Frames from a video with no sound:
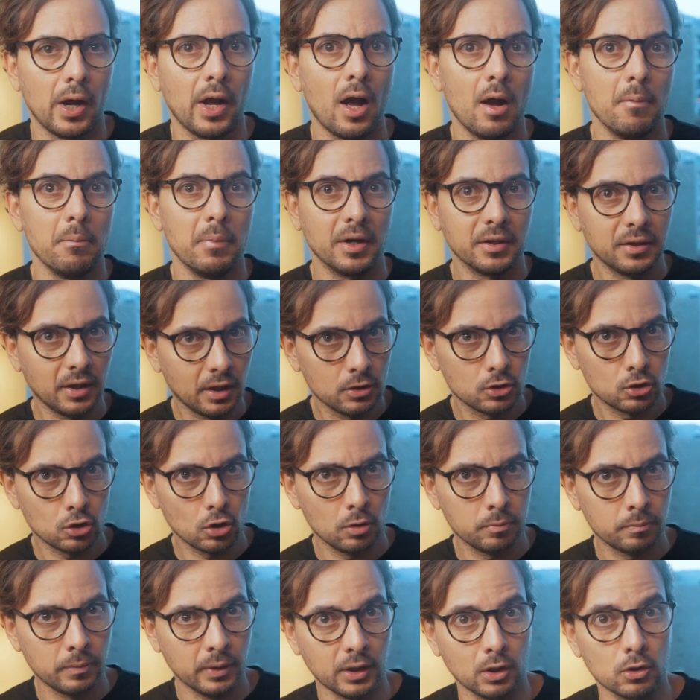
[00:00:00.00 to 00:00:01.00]
have my day
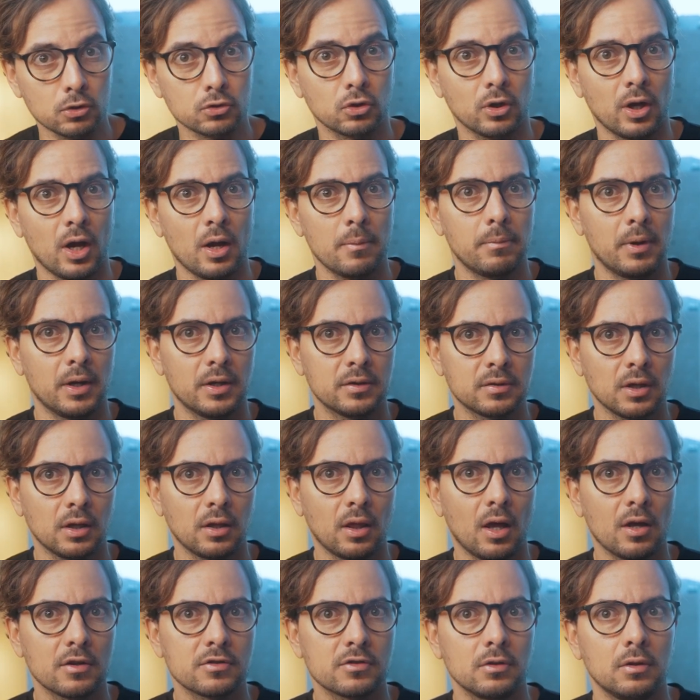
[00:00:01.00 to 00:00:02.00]
job, but I also have my
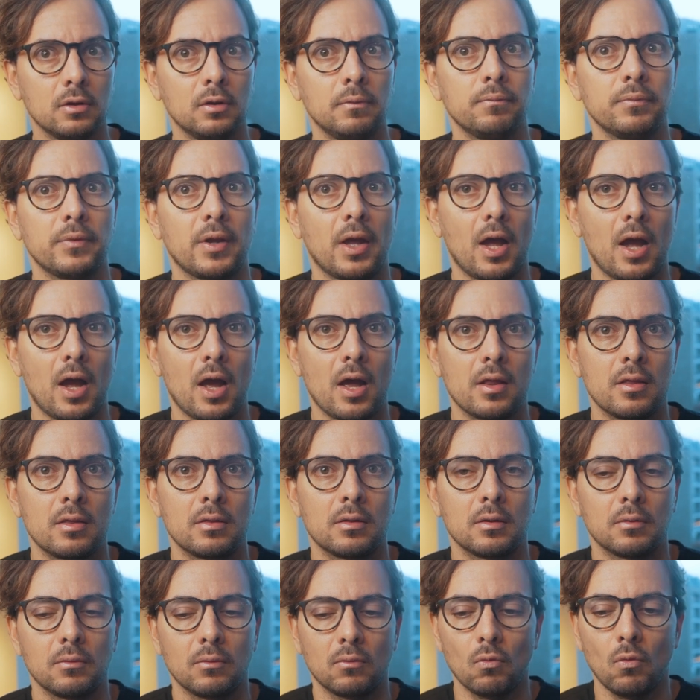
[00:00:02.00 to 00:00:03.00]
side hustle,
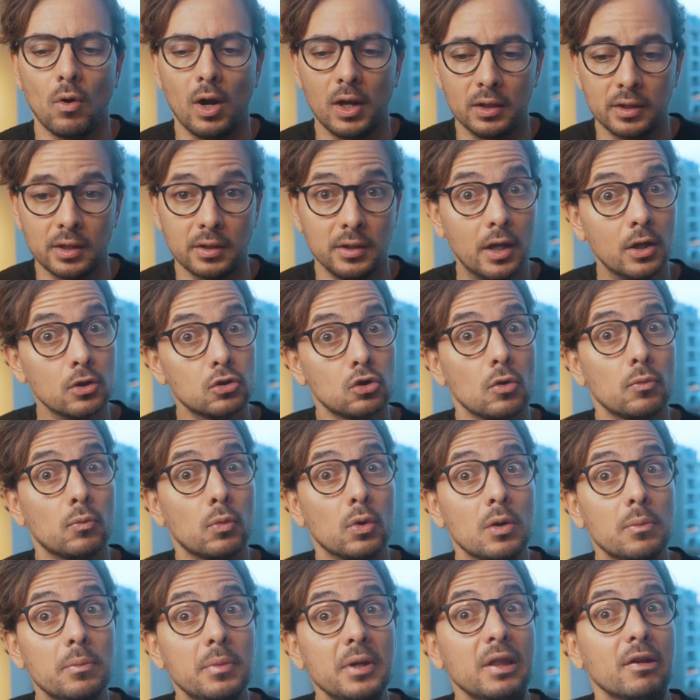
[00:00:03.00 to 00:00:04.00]
and while the day job
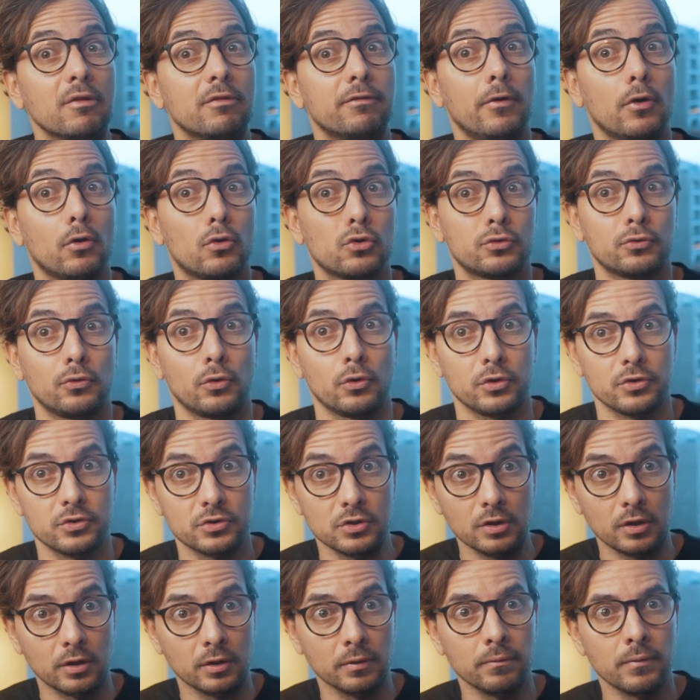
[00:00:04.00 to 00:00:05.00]
will be the focus for
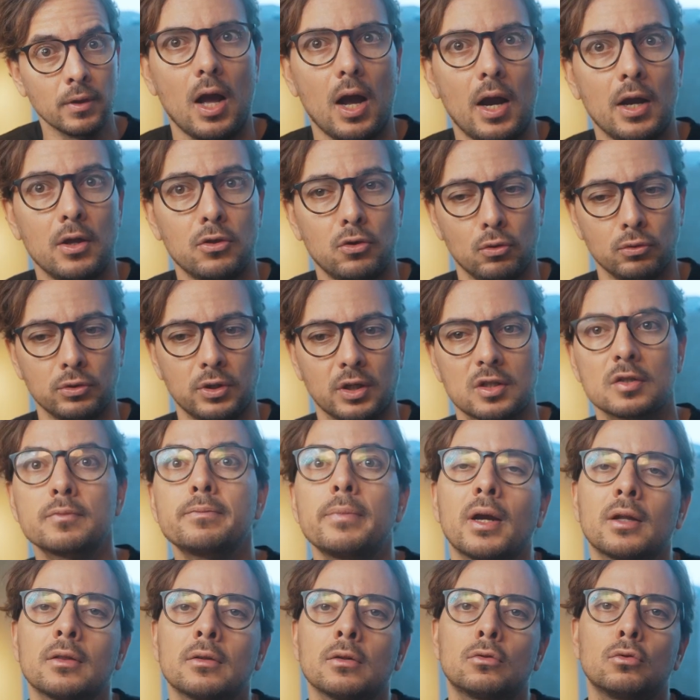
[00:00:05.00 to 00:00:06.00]
this year, I don't
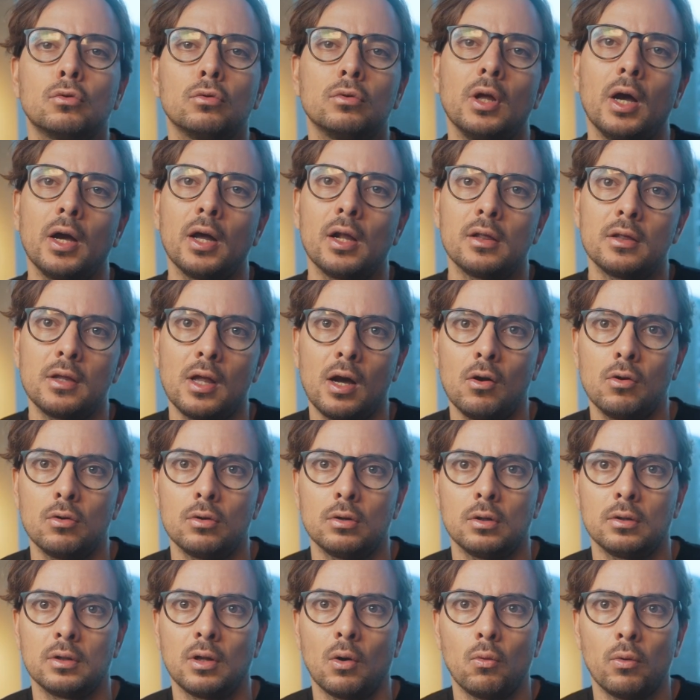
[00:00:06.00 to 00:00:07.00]
expect to dial
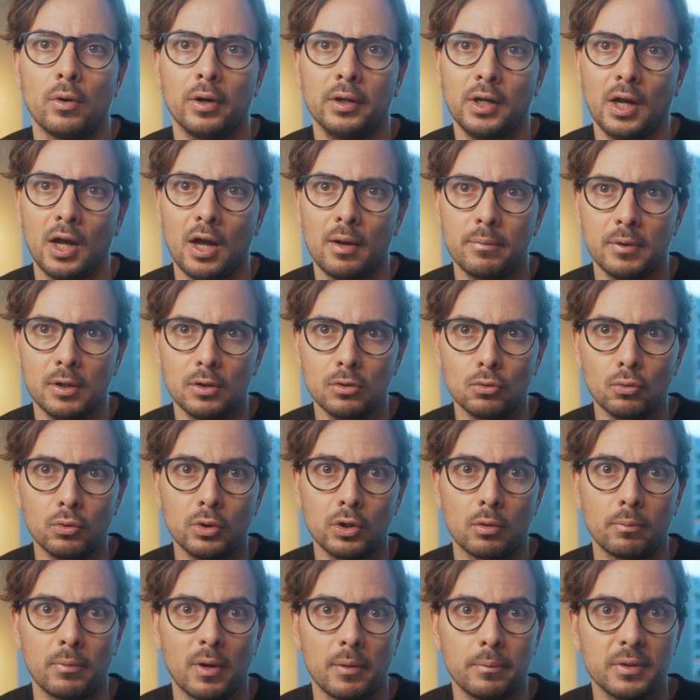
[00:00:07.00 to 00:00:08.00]
down the work I have been
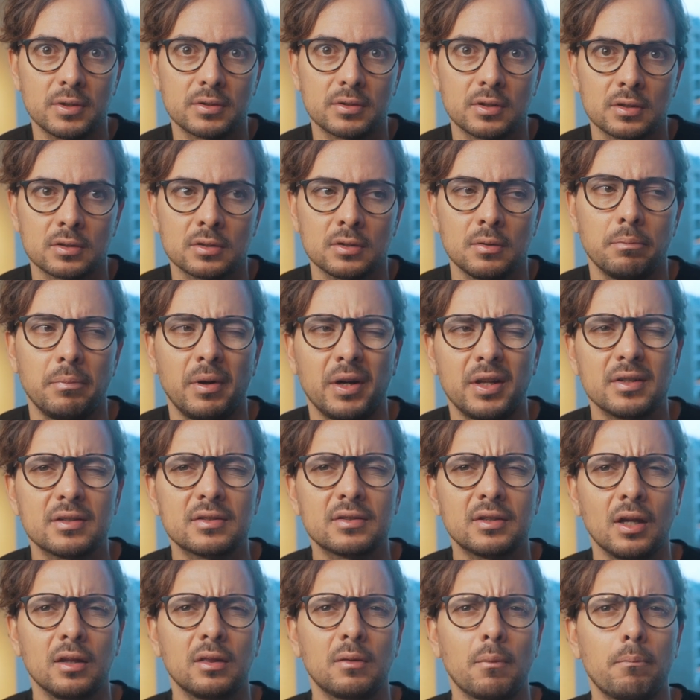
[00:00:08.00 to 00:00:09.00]
doing on my business, but
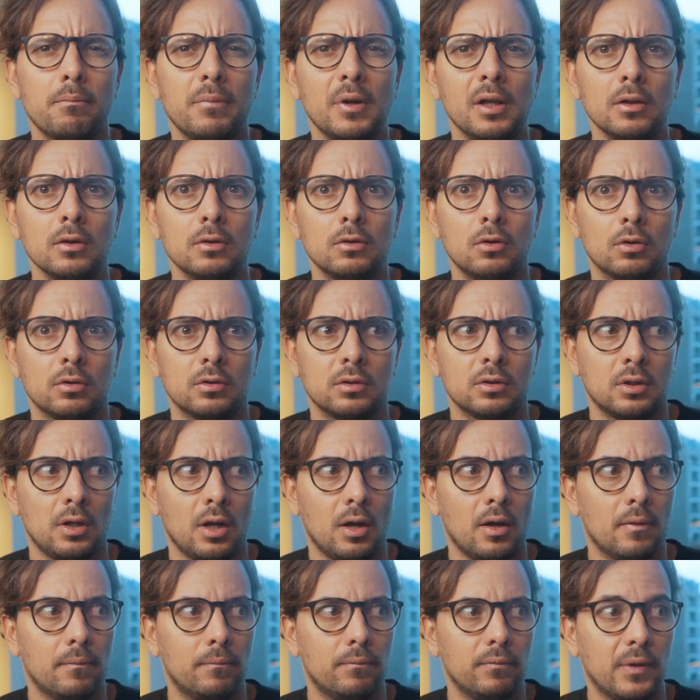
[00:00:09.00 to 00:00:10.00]
instead build on
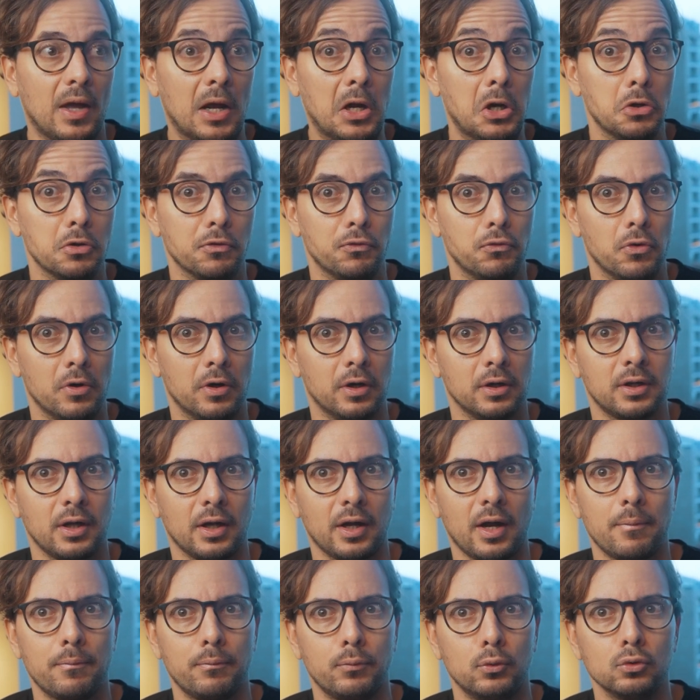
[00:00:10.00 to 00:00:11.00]
a lot of work
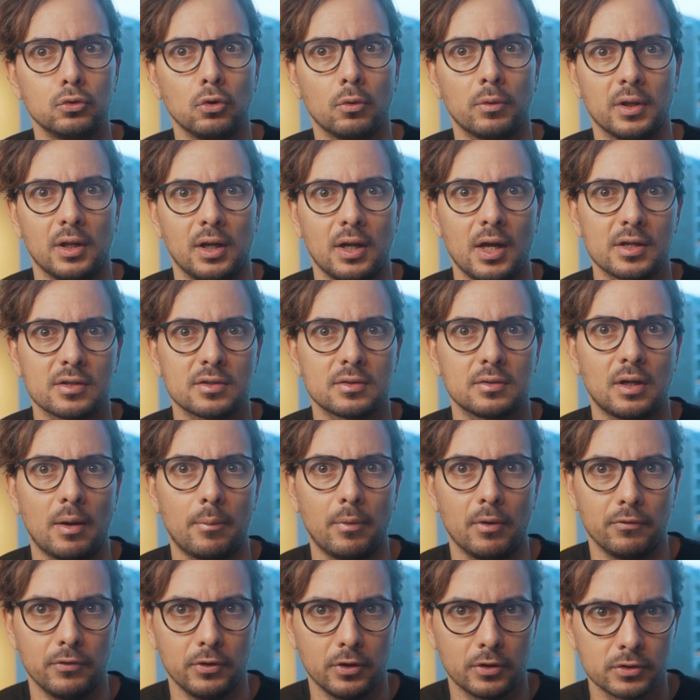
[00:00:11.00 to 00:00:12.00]
I have put over the last
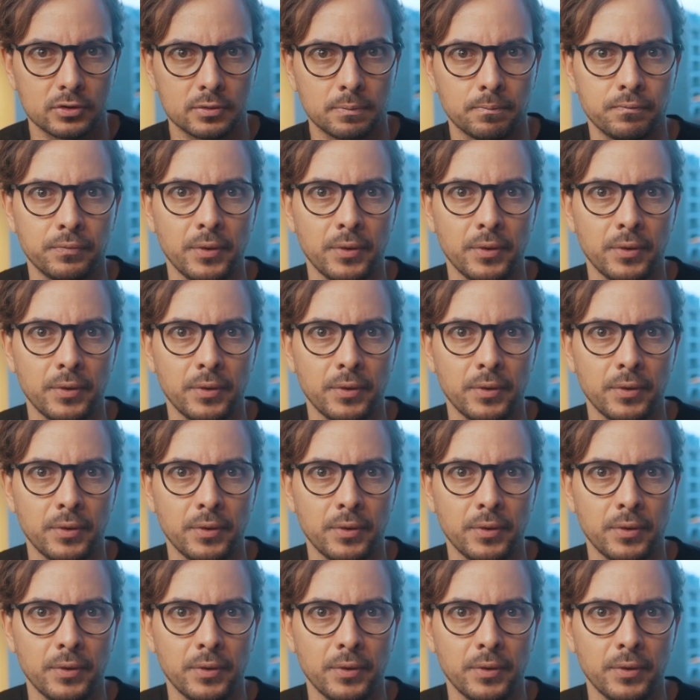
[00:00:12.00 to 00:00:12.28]
couple of years.